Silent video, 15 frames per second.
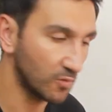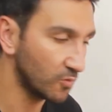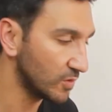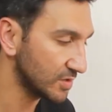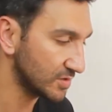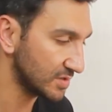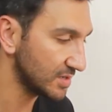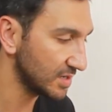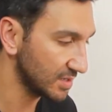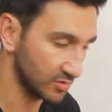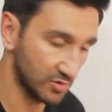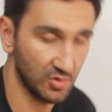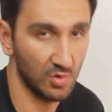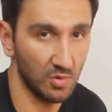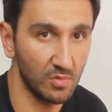water,
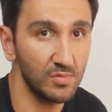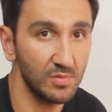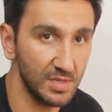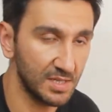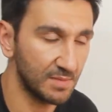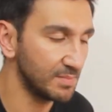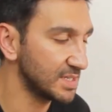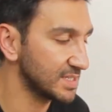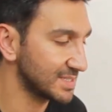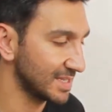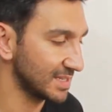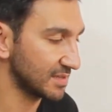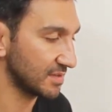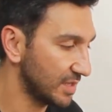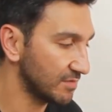so it means
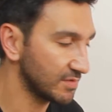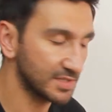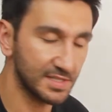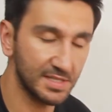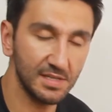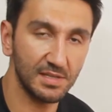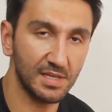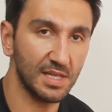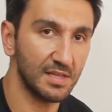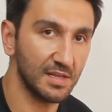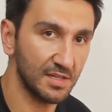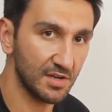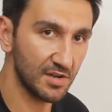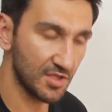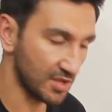that they will still get
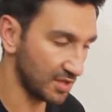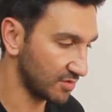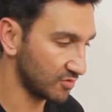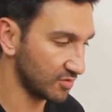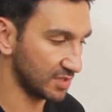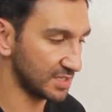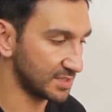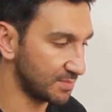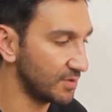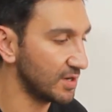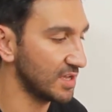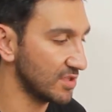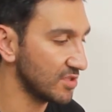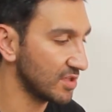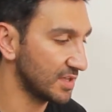energy to this
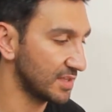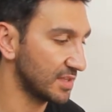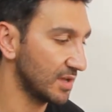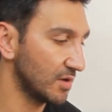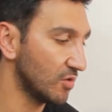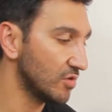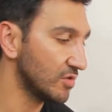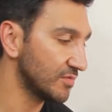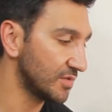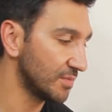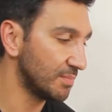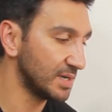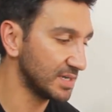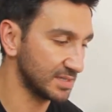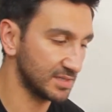branch, and all of the
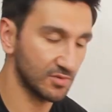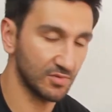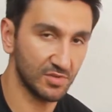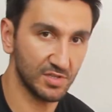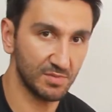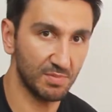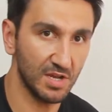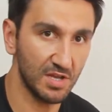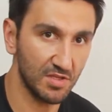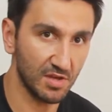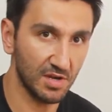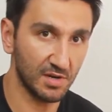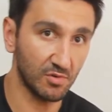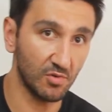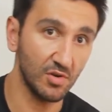buds on this branch
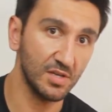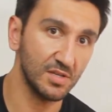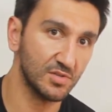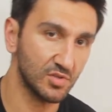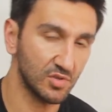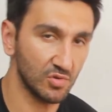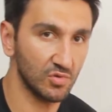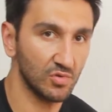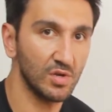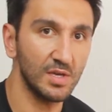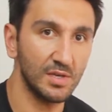are going to